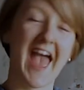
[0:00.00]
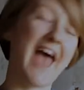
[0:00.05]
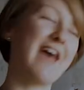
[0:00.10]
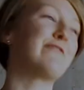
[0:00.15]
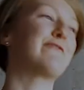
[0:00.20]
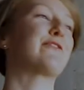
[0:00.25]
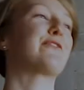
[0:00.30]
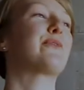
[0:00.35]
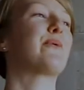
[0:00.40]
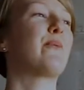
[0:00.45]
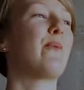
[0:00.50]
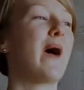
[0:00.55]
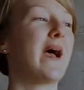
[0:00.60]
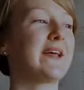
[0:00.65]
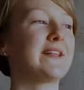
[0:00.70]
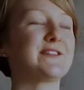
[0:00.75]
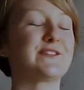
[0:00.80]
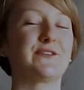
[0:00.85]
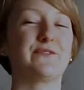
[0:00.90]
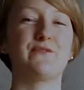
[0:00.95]
And for the
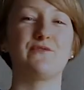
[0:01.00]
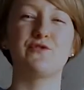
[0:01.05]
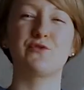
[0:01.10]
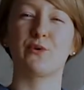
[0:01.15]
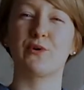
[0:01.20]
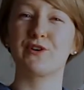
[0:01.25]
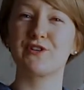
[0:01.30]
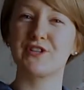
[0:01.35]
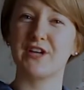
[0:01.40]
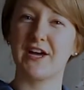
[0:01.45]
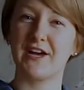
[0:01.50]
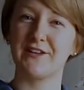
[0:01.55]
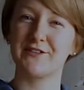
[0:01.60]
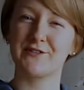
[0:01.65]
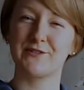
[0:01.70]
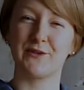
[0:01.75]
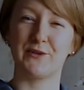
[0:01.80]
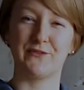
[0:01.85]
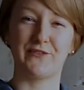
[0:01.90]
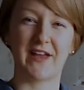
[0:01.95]
wines of Georgia,
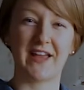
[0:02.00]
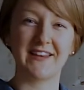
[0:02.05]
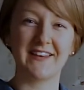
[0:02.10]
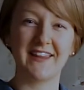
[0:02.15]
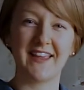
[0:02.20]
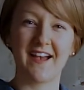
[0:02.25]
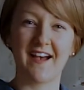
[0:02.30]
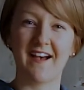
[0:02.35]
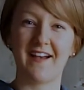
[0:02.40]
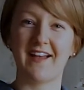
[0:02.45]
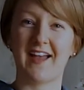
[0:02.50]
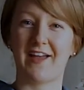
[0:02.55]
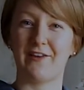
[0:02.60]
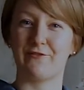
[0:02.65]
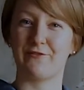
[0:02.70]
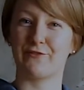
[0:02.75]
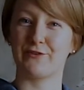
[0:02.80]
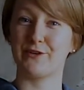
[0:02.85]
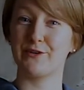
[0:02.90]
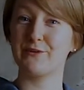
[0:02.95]
Slovenia,
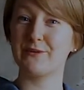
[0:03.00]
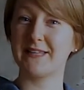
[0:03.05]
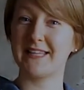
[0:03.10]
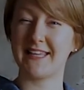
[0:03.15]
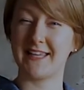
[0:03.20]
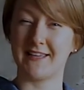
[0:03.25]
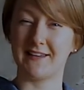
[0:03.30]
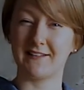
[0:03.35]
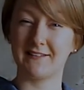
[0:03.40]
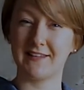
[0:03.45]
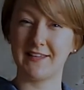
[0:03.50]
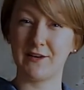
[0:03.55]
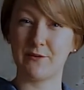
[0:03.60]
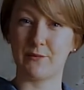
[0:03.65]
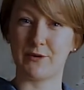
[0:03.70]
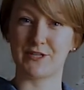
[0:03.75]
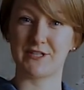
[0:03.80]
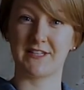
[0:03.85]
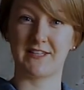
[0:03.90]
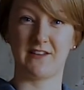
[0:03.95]
and Friuli, Italy,
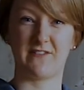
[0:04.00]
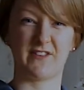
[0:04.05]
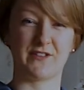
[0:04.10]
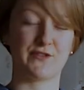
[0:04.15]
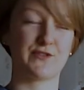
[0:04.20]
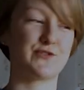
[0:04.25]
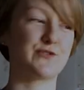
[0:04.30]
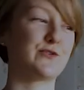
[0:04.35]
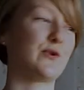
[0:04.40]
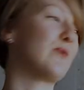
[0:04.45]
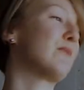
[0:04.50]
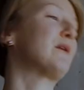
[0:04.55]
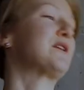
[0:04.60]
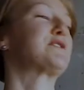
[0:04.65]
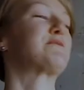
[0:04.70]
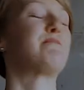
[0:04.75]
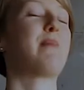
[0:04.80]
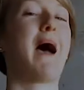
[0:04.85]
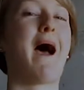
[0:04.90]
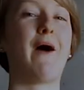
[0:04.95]
which give us so
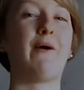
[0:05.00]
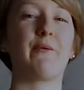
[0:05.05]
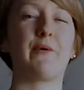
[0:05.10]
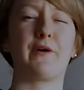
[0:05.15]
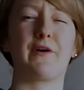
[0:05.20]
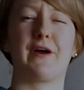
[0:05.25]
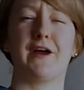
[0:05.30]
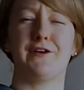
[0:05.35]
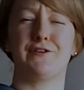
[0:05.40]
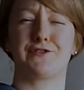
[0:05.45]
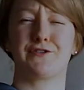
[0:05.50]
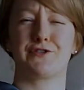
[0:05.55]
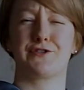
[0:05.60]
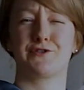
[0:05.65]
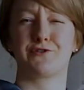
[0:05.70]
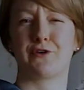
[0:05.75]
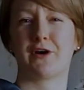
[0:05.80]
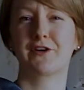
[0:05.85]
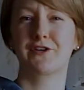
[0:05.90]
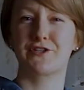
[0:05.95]
much power and
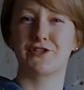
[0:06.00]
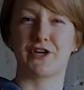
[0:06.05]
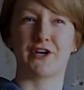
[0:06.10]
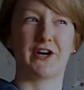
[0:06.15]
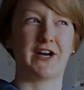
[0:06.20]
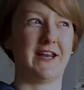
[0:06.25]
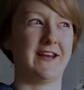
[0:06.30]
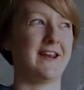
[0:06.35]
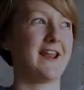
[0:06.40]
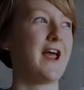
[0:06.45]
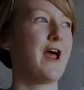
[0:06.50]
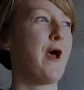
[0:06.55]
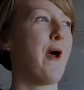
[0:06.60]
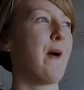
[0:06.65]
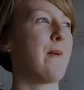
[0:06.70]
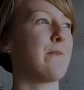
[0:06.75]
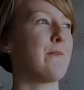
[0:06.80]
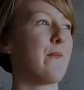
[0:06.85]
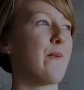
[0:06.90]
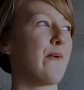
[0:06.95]
structure and
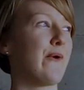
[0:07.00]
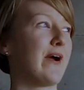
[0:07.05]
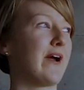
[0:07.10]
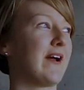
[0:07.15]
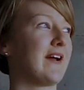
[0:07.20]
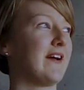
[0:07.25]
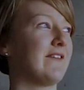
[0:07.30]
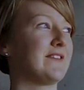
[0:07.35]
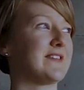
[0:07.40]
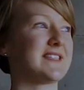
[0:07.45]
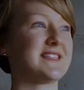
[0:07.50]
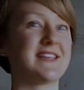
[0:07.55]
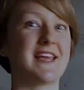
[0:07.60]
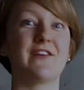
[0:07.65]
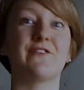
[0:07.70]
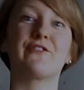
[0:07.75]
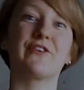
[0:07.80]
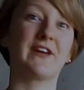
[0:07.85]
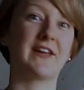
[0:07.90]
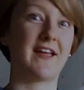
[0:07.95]
more of a
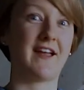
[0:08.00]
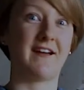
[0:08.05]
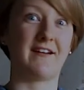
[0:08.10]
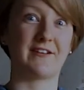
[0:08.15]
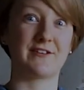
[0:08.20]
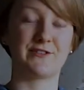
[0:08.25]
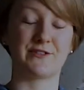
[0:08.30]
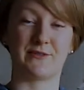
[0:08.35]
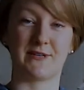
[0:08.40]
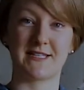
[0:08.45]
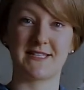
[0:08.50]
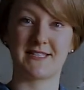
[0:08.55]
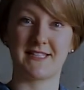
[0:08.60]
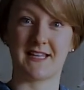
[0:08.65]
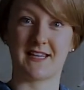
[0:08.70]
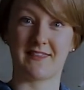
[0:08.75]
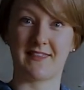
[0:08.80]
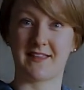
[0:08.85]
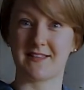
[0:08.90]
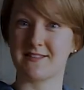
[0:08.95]
savory
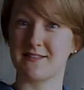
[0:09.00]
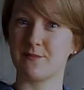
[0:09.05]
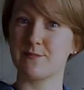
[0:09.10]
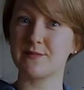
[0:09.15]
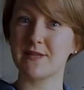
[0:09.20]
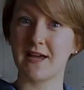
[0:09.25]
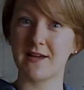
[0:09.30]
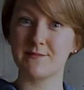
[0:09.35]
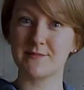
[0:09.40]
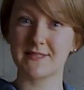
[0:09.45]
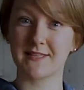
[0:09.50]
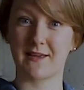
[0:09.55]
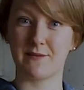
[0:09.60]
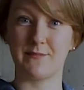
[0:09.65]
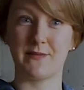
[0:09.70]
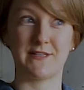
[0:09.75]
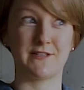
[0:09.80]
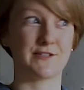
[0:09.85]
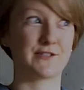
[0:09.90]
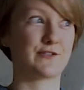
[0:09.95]
characteristic that sometimes can
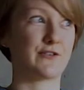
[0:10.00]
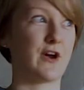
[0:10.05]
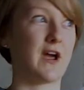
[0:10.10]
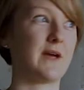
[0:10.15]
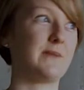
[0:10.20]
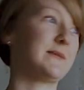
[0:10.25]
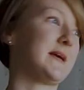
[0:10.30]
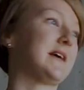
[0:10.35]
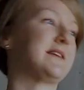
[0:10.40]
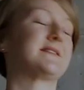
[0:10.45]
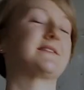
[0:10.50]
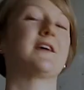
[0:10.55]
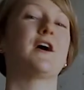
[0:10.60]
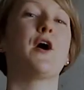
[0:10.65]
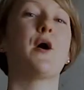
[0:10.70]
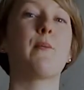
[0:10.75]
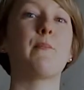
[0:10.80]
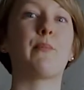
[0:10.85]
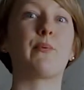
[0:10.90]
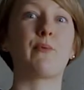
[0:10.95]
be described as
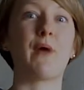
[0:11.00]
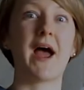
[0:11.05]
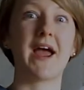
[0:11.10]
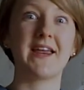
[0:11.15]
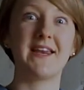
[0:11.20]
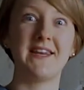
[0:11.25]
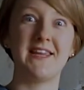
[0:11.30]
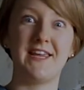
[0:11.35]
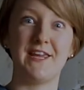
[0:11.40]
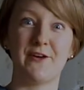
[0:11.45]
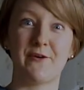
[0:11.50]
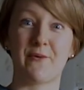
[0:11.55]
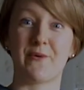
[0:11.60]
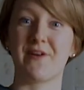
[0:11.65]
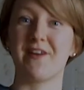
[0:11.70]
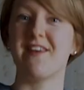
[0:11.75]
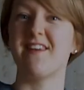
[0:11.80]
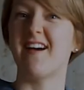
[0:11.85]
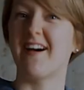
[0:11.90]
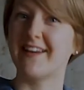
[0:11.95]
briny or
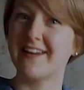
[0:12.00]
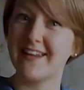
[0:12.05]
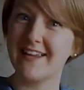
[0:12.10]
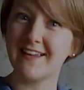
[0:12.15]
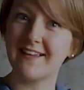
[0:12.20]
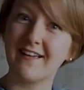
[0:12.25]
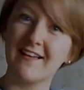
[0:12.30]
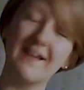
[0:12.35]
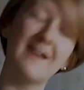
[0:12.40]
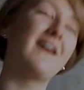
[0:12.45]
nutty,